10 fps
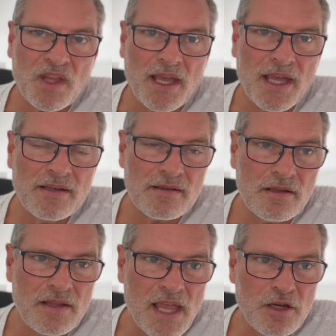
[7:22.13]
And
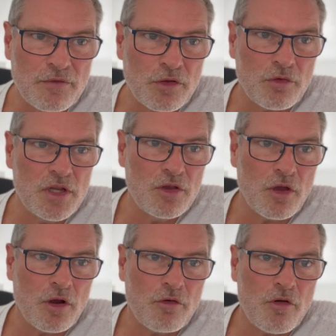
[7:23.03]
at the end of a
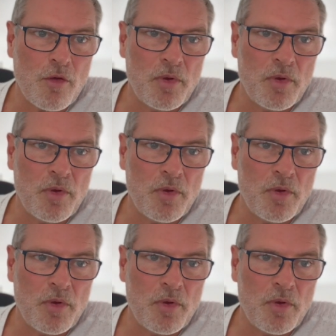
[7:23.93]
3-year